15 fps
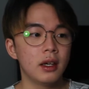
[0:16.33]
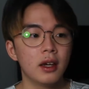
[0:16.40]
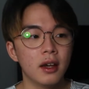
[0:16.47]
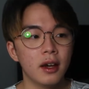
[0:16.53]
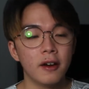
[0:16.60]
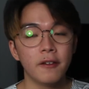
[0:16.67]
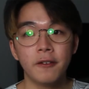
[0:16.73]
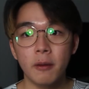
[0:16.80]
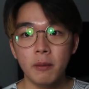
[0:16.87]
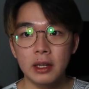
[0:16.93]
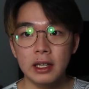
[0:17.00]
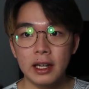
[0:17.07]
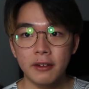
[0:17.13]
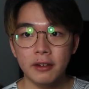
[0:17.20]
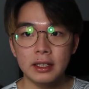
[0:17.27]
A
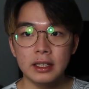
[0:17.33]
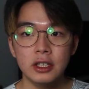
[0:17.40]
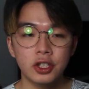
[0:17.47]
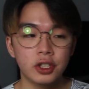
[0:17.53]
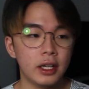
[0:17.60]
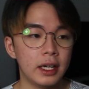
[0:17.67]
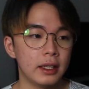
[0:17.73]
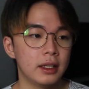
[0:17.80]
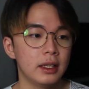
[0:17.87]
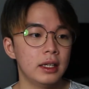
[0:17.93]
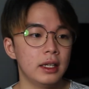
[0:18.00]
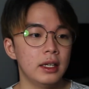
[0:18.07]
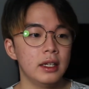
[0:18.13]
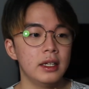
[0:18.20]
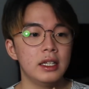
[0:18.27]
familiarity threat
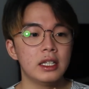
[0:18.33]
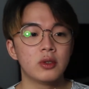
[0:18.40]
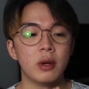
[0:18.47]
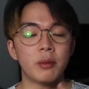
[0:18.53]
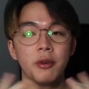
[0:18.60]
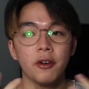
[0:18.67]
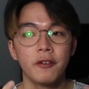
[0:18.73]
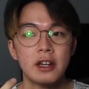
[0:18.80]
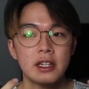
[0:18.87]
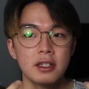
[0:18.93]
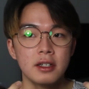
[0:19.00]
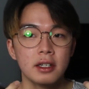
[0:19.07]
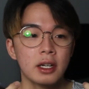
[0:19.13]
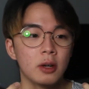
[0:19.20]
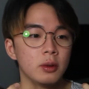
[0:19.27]
is when professional
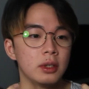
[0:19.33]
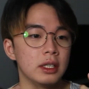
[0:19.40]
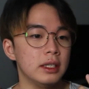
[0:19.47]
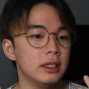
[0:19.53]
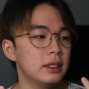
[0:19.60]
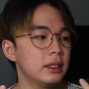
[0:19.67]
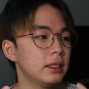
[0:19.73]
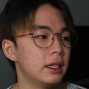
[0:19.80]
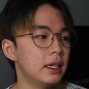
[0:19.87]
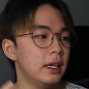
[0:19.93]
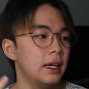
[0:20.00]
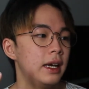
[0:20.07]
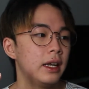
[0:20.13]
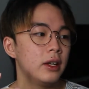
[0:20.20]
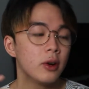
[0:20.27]
accountants
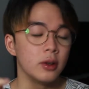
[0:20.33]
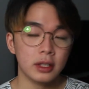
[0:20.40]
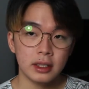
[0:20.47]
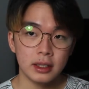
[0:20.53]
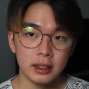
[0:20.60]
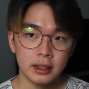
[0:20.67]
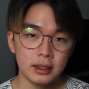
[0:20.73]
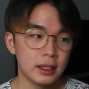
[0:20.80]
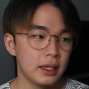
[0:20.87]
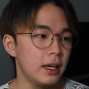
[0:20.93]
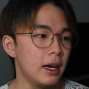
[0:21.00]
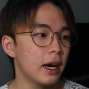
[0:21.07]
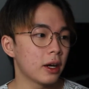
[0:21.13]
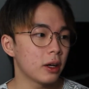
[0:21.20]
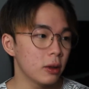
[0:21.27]
and auditors
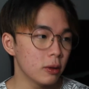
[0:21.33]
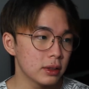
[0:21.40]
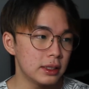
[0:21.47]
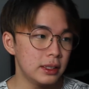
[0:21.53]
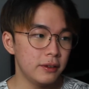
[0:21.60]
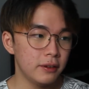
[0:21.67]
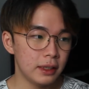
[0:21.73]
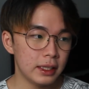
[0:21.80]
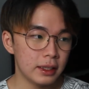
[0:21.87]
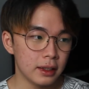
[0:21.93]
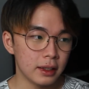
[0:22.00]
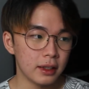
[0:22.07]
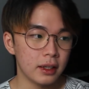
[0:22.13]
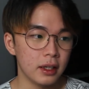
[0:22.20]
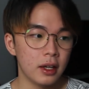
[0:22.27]
are closely
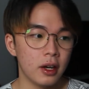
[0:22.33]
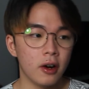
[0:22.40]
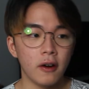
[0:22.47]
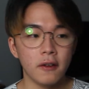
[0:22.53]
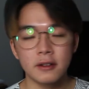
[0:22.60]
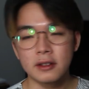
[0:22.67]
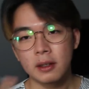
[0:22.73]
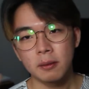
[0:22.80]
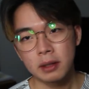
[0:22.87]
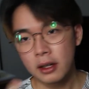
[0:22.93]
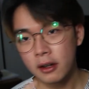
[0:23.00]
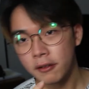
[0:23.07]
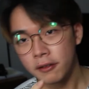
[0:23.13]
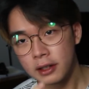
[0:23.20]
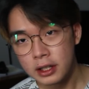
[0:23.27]
related or have some kind
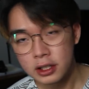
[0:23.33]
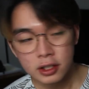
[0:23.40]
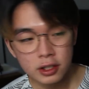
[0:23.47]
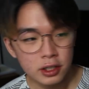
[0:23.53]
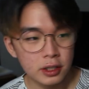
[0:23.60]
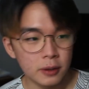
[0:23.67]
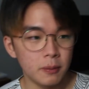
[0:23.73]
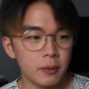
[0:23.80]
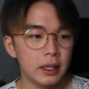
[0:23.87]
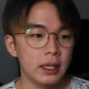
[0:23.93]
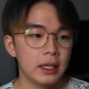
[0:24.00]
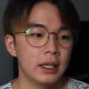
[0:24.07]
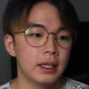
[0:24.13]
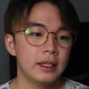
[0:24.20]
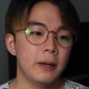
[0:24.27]
of relationship
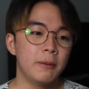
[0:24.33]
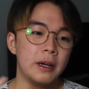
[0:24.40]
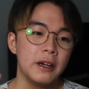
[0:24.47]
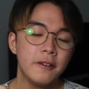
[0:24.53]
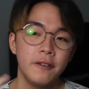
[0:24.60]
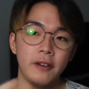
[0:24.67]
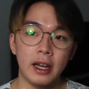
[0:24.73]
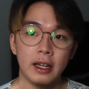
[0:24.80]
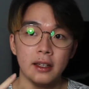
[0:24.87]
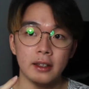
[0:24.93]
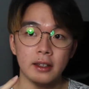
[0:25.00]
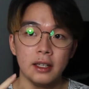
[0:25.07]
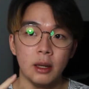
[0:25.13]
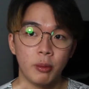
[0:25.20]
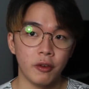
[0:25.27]
that might affect
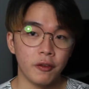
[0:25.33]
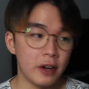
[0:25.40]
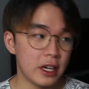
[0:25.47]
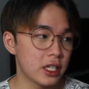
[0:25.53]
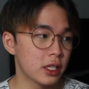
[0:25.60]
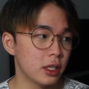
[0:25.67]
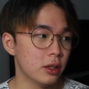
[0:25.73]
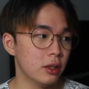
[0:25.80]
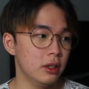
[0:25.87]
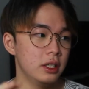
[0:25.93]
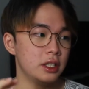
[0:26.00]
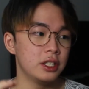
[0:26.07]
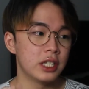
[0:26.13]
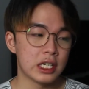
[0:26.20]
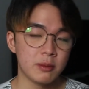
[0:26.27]
their professional
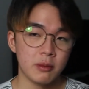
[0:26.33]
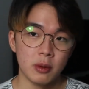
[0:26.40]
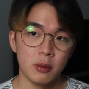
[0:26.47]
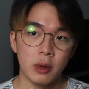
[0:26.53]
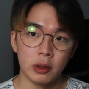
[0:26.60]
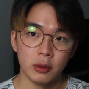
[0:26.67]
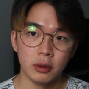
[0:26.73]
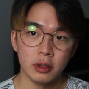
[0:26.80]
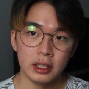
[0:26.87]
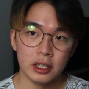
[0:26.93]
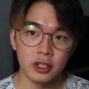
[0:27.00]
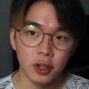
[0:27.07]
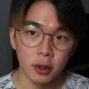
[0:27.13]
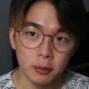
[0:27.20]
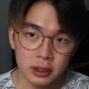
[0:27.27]
judgment while doing their
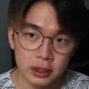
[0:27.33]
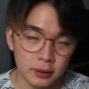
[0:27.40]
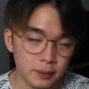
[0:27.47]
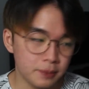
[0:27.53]
jobs.